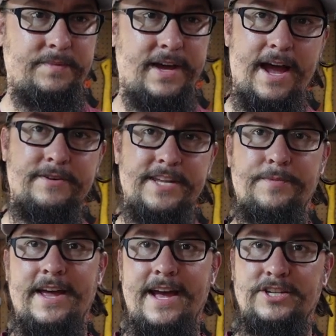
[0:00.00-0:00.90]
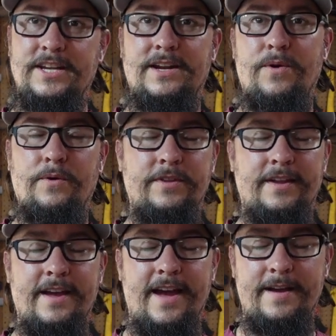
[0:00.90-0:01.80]
but I was able to actually get a hold of
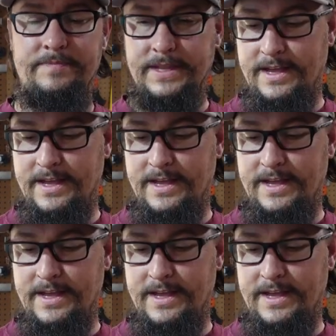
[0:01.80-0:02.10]
the guy